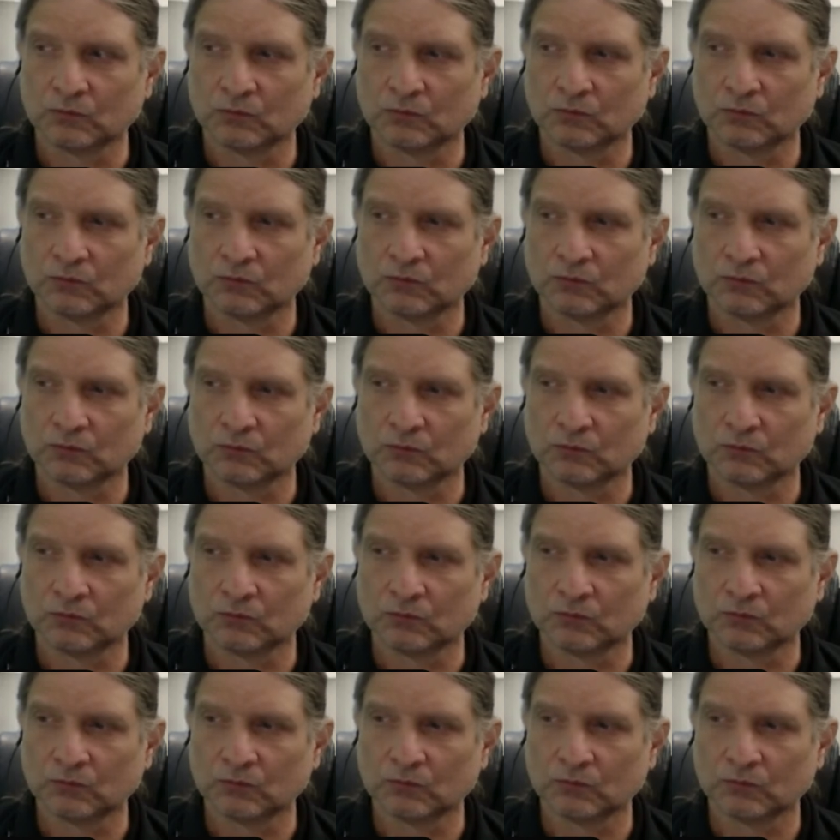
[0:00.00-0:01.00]

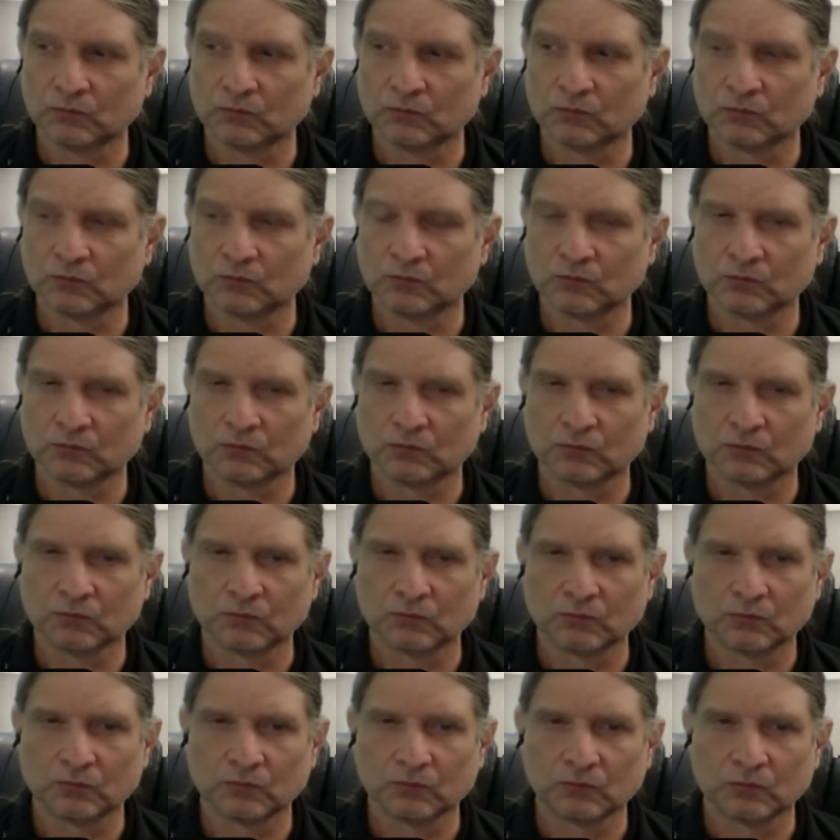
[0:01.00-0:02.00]

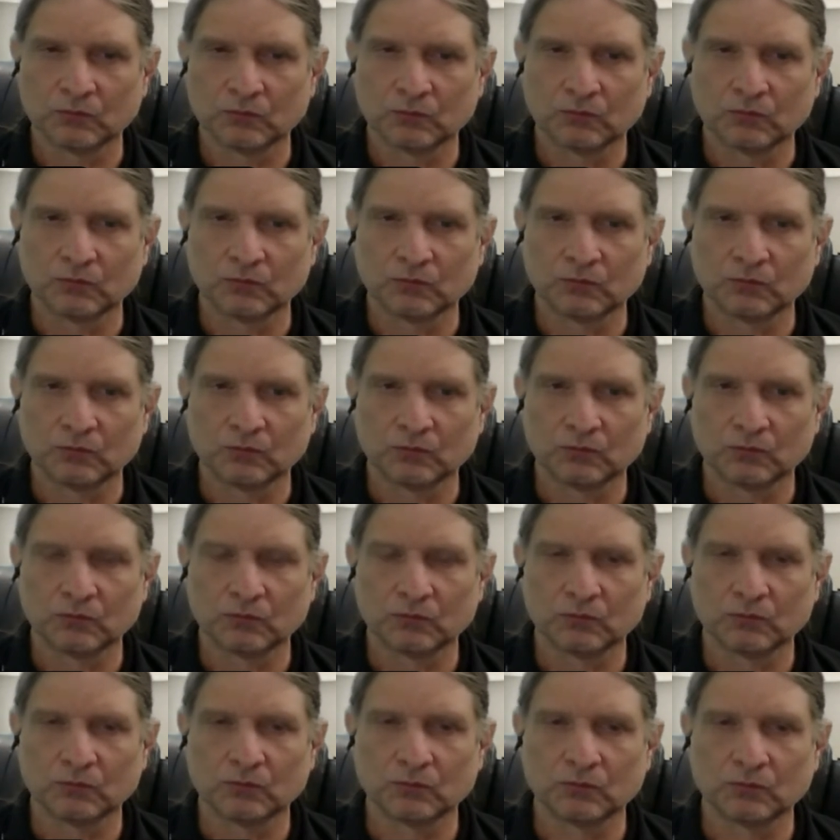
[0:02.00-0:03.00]

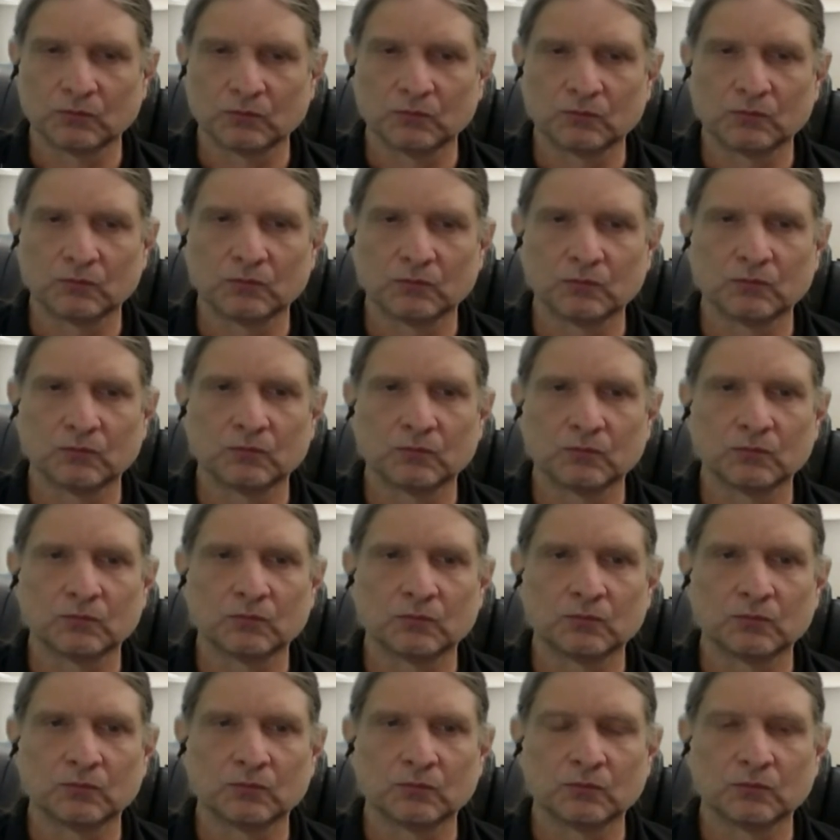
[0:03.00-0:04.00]

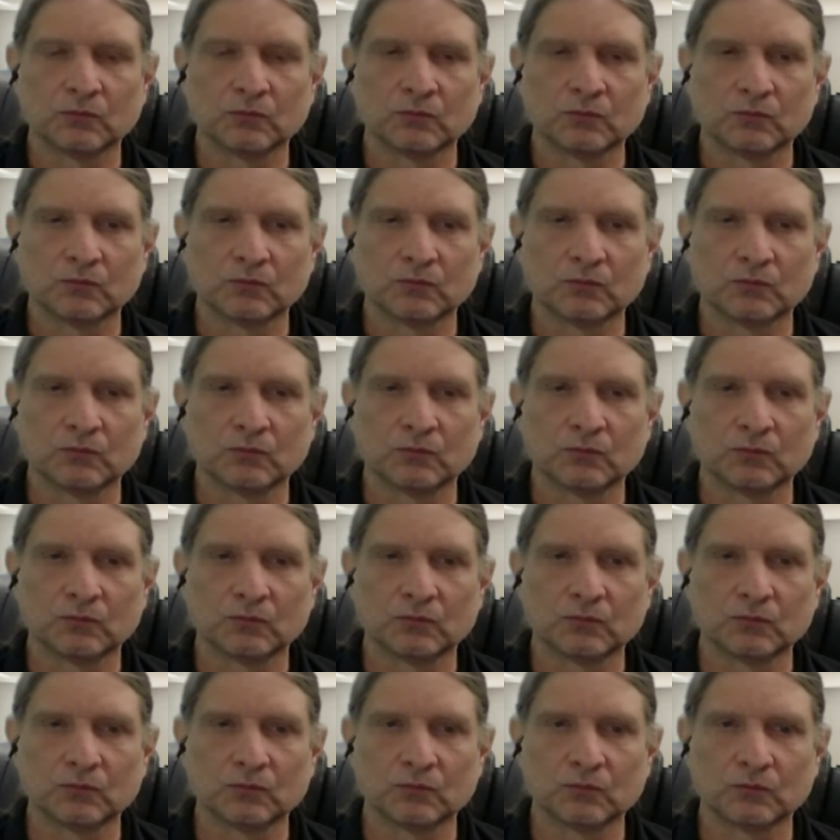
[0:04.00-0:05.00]

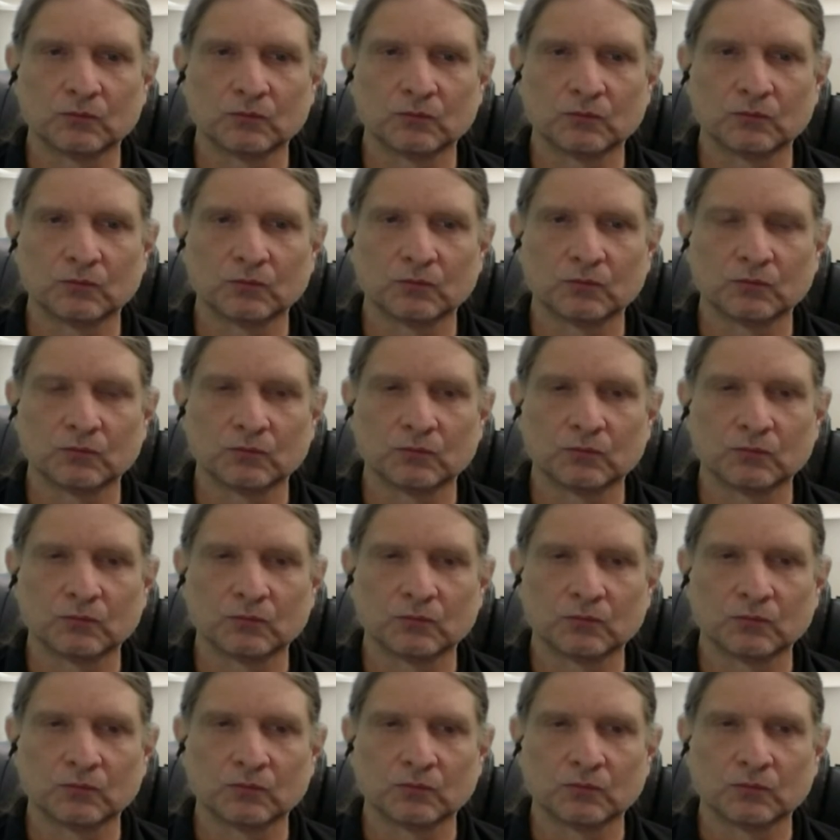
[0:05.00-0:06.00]

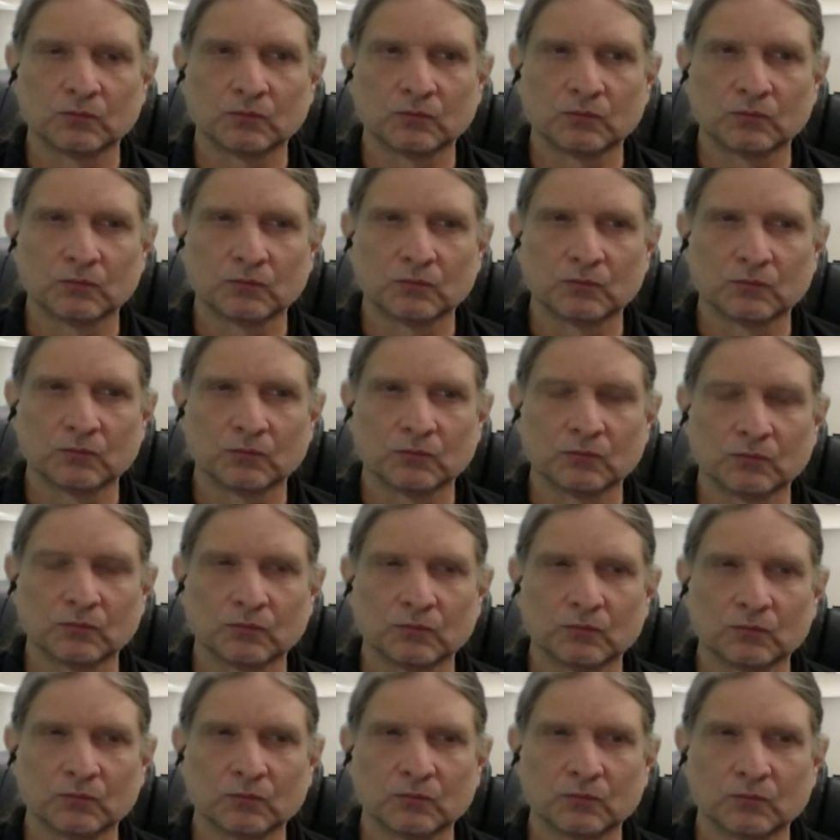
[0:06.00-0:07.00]

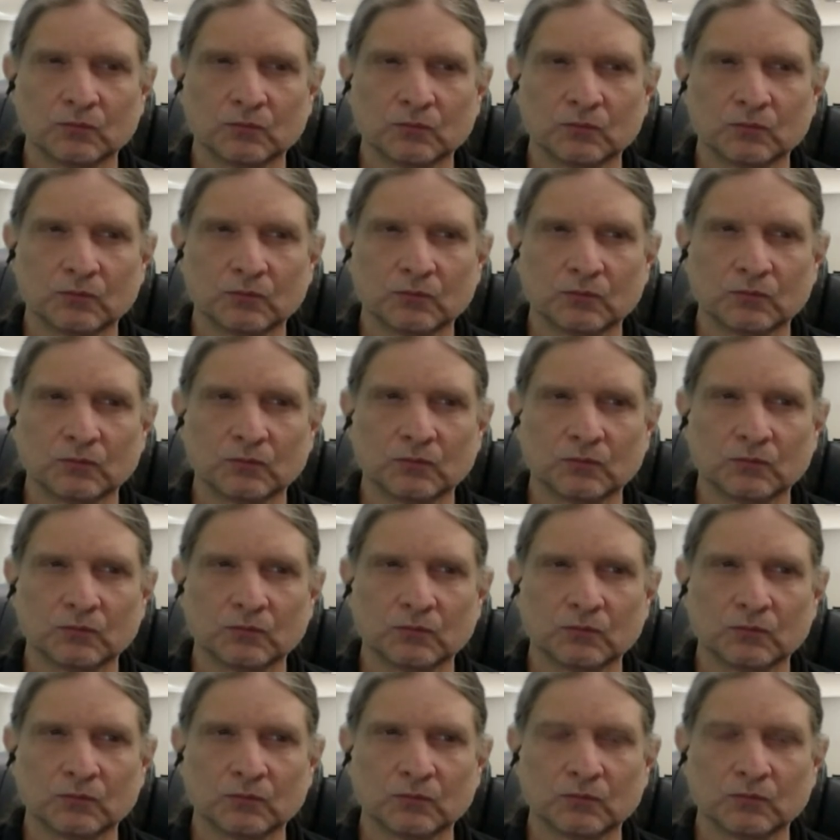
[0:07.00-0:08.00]

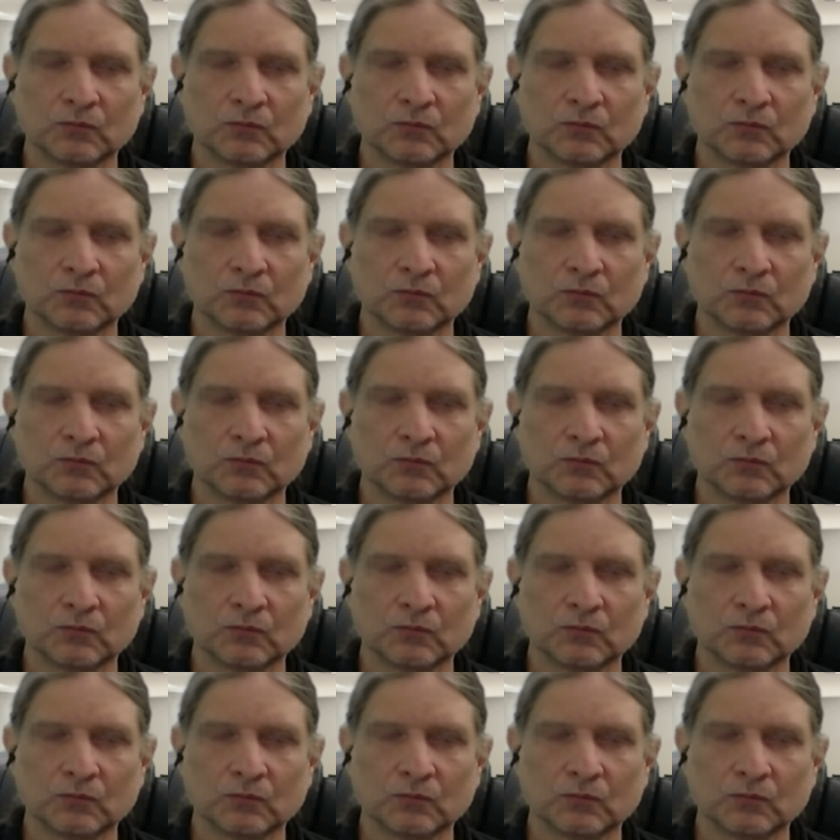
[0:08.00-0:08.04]
[no speech]